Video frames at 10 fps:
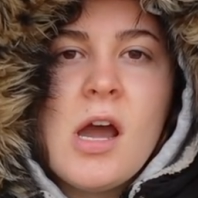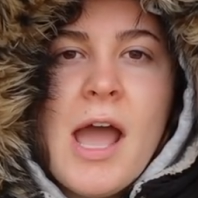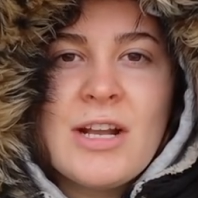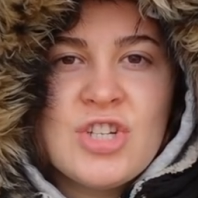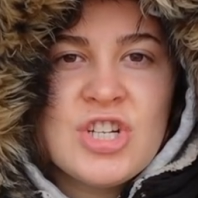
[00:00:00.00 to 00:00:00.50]

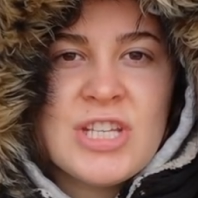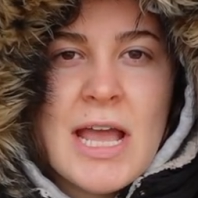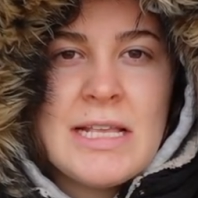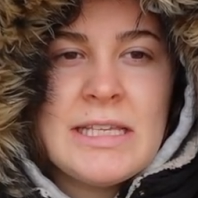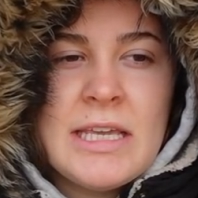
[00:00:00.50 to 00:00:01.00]

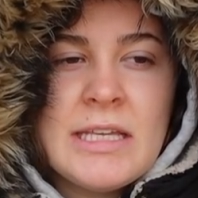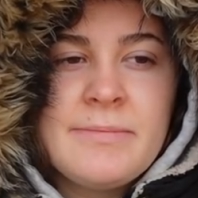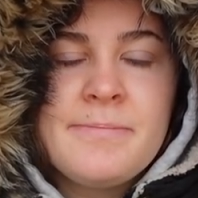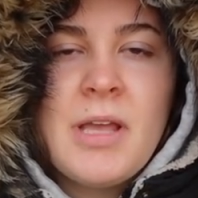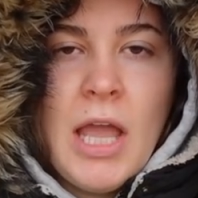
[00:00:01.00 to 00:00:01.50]
exercising,
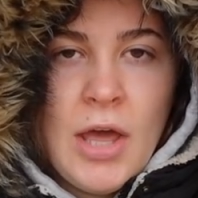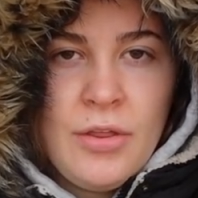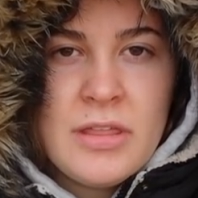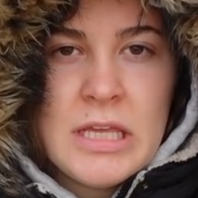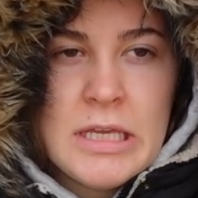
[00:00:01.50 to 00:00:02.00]

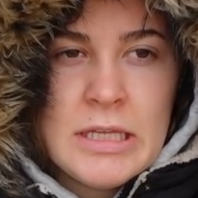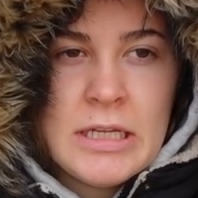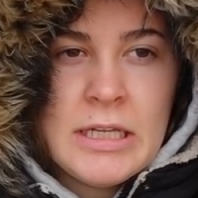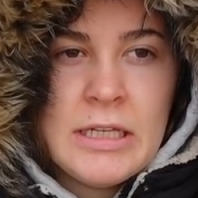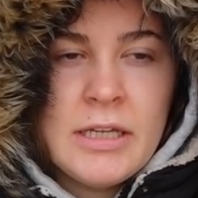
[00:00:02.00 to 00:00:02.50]
healthy
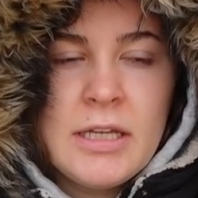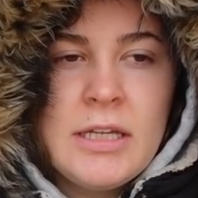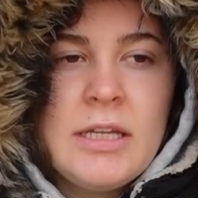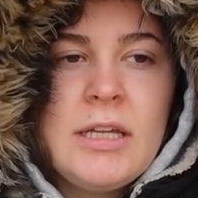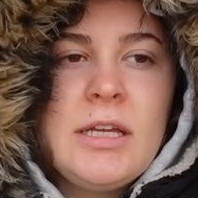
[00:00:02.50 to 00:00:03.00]
eating,
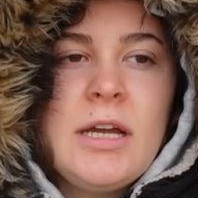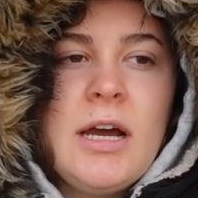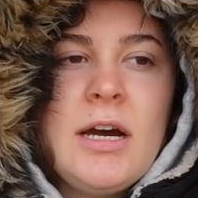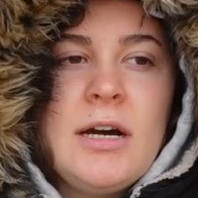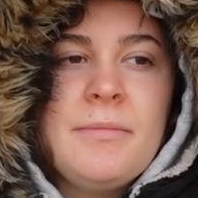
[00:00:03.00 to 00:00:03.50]

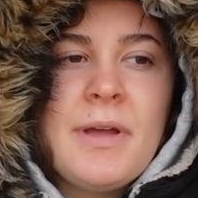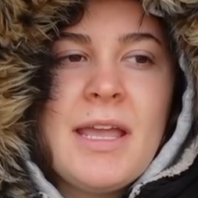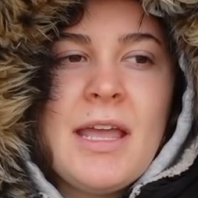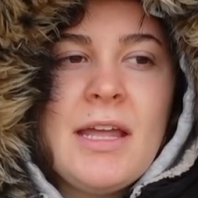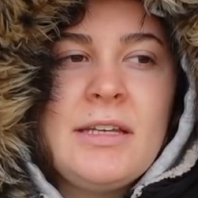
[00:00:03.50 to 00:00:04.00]

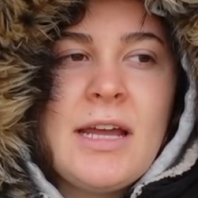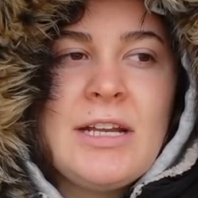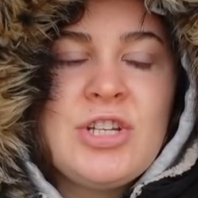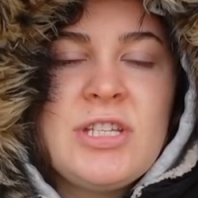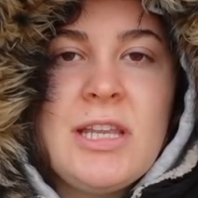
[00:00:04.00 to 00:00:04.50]
and I
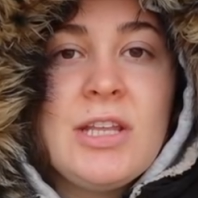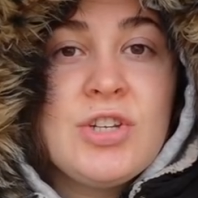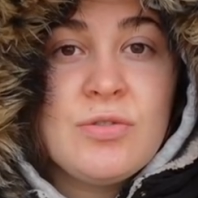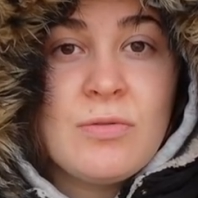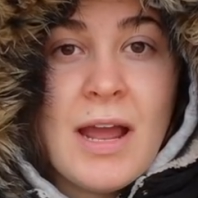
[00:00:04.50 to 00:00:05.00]
just need
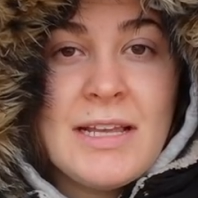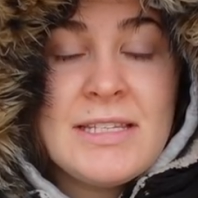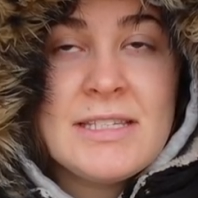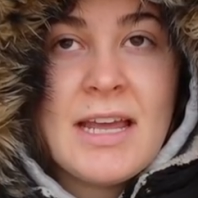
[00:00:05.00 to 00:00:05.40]
to rest.